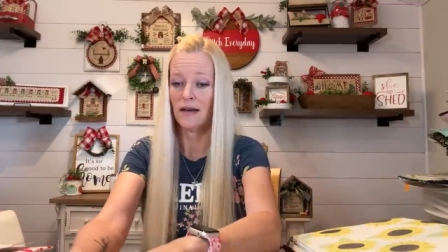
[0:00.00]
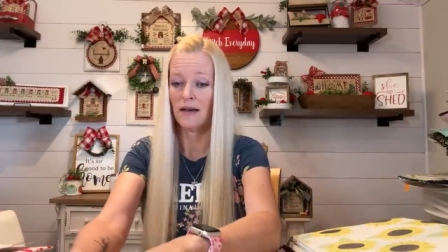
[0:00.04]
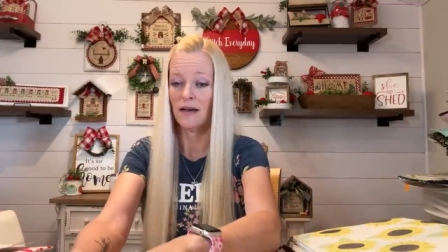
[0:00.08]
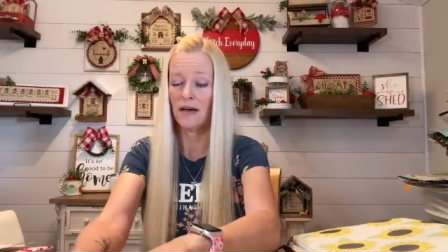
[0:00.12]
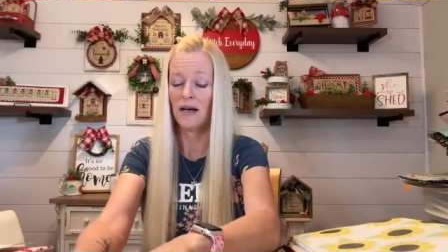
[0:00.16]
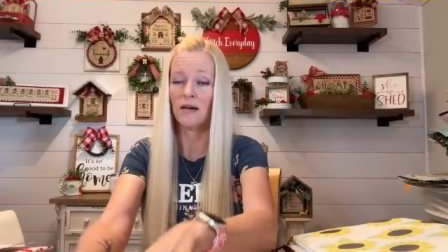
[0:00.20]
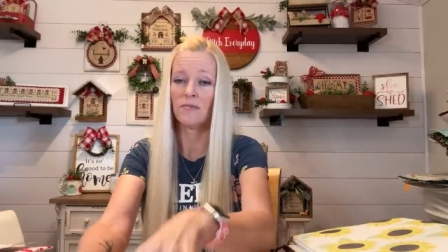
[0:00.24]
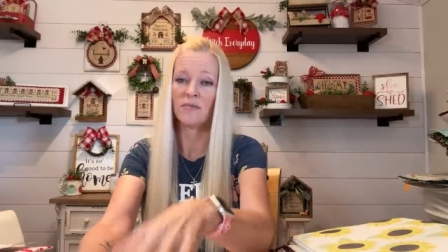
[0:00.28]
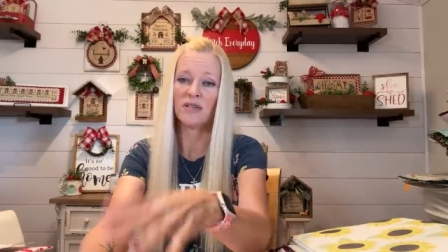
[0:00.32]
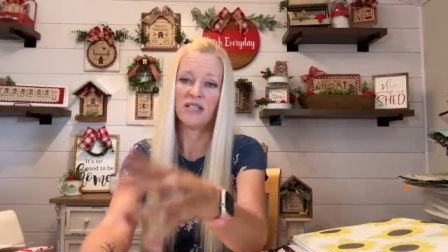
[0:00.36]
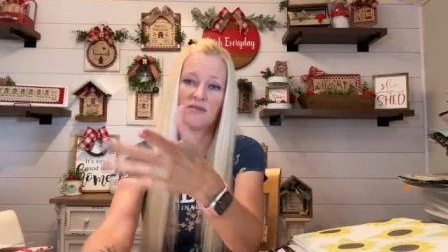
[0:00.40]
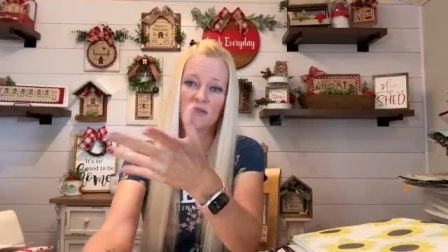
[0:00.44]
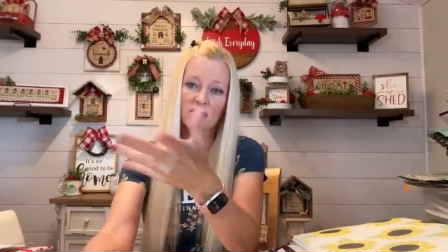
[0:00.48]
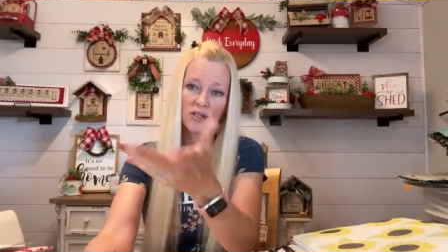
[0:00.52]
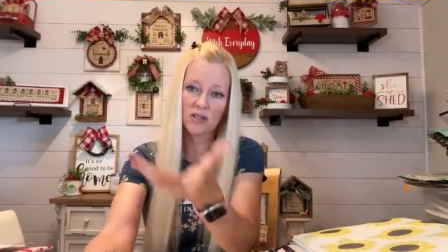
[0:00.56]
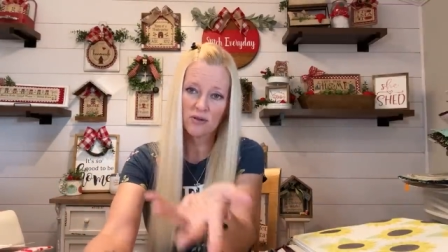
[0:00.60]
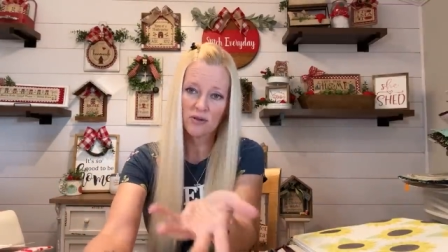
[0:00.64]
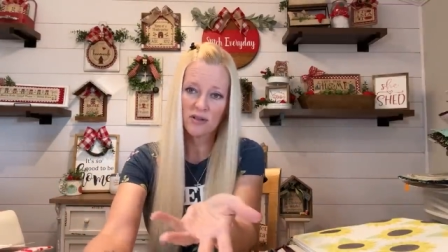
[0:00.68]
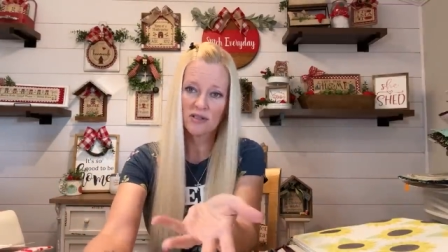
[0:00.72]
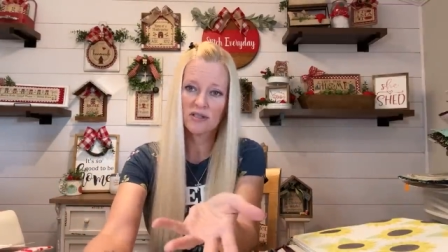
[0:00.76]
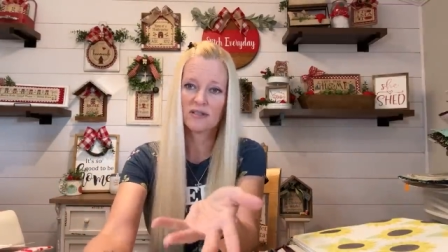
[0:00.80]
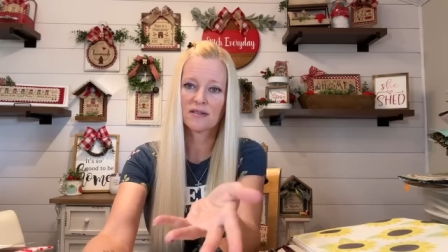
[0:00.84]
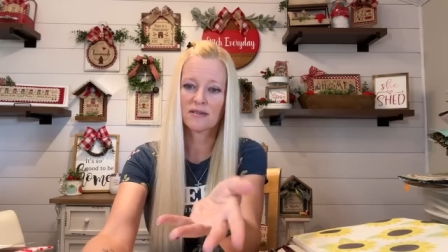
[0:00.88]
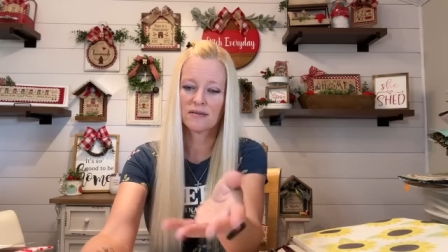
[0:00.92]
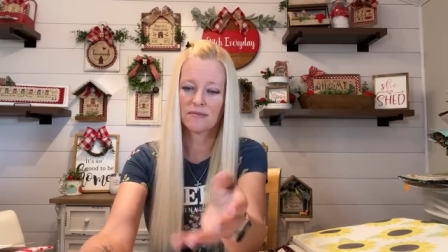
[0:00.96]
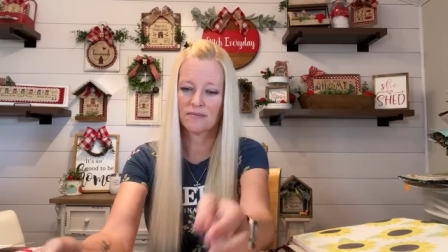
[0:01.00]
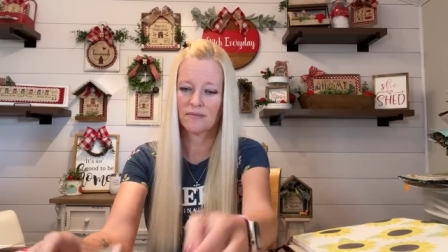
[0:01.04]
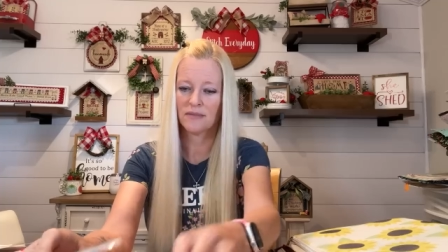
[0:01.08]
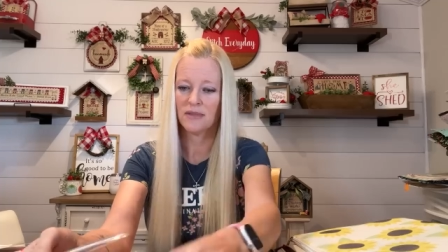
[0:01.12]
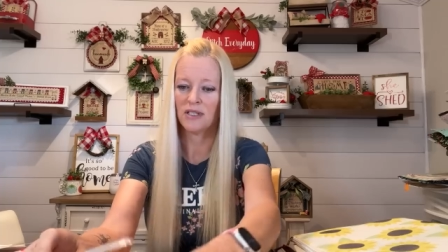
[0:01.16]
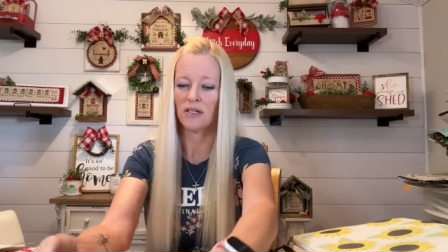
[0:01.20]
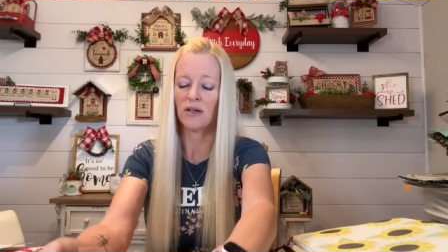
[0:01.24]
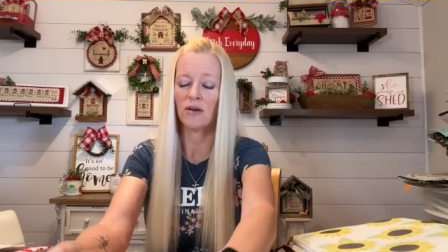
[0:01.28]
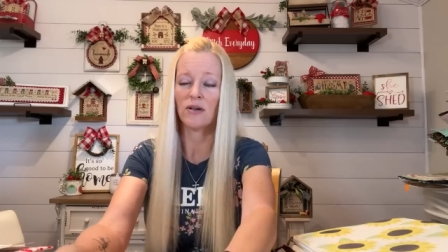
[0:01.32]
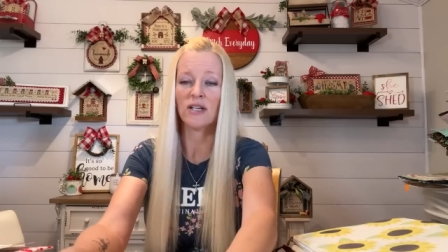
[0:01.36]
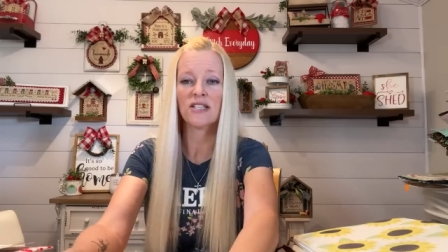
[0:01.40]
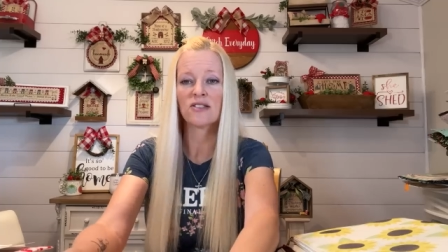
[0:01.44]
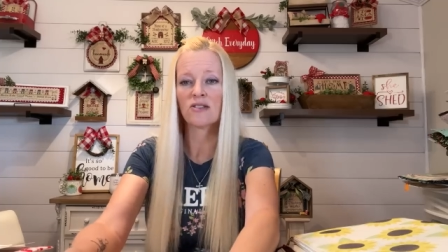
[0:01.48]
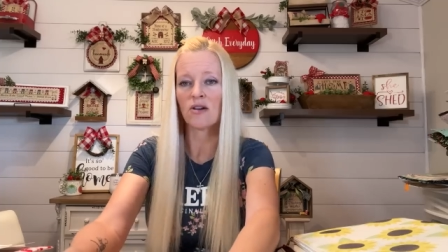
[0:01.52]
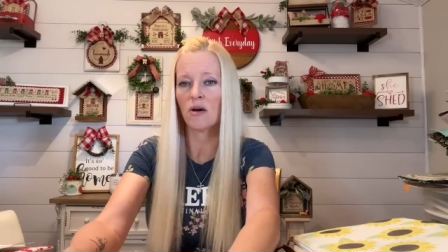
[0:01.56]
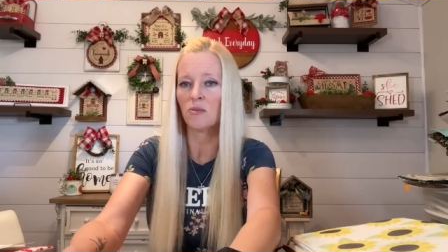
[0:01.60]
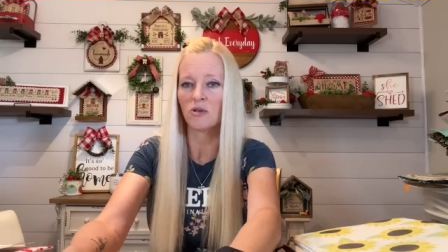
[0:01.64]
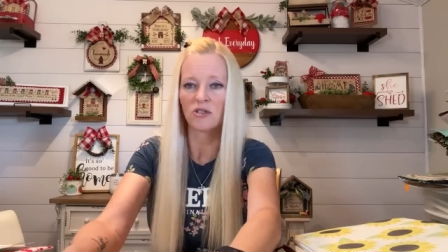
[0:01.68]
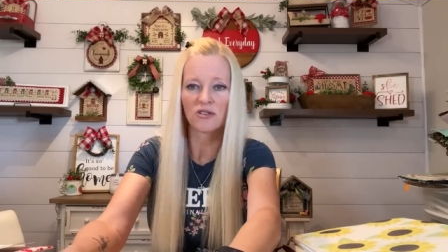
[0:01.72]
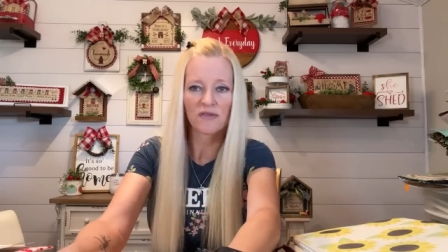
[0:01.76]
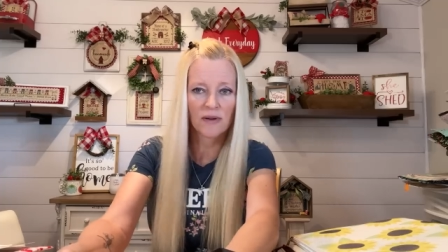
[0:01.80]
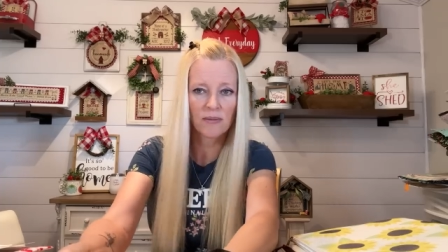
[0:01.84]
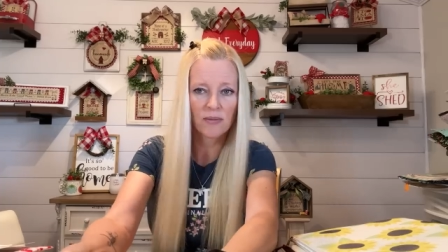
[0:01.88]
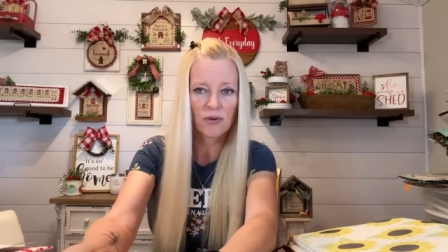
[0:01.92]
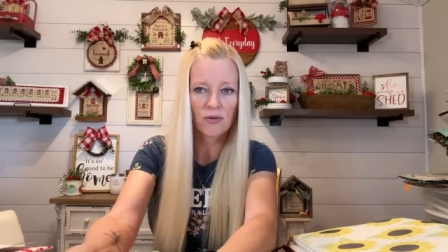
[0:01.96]
um, even though it's, you know, it's almost
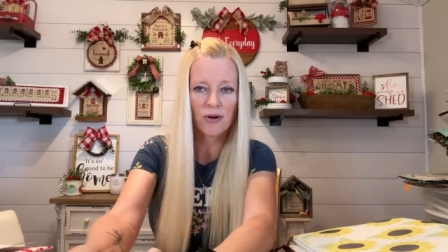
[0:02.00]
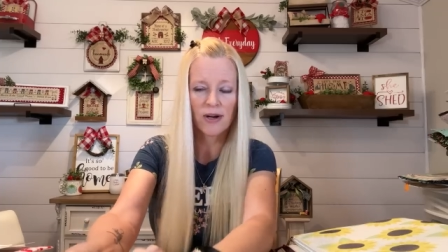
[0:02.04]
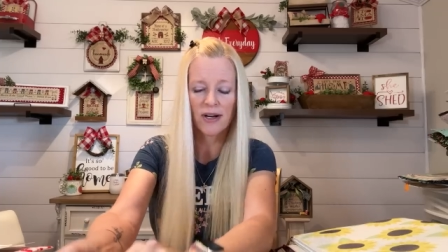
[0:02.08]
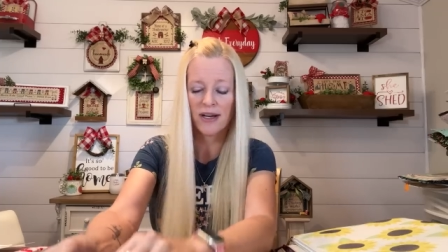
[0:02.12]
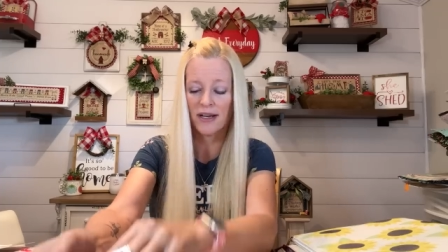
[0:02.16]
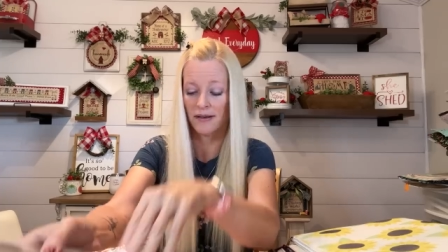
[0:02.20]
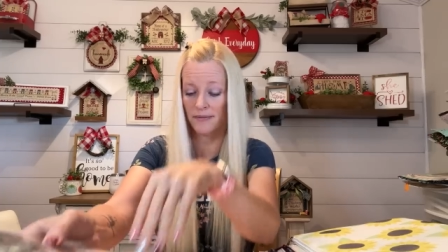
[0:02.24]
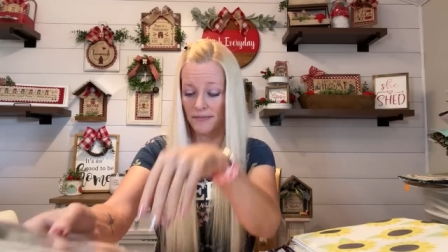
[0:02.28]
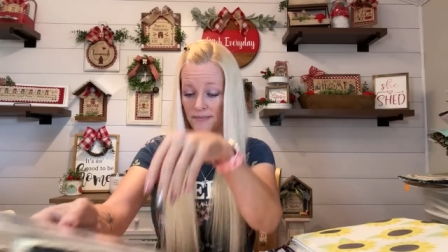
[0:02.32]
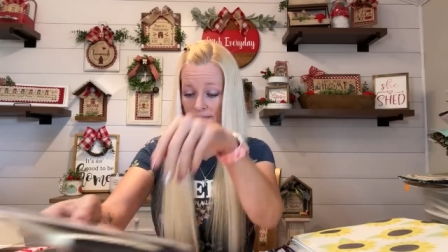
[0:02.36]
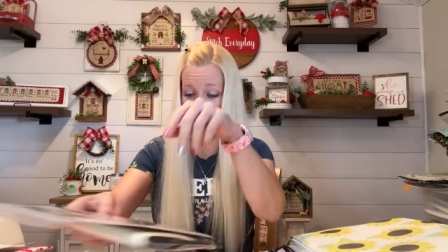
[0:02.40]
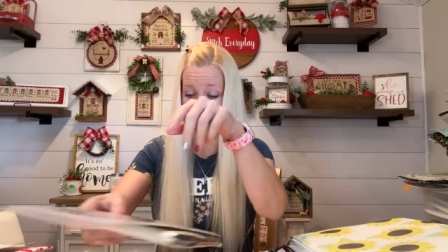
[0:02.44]
February.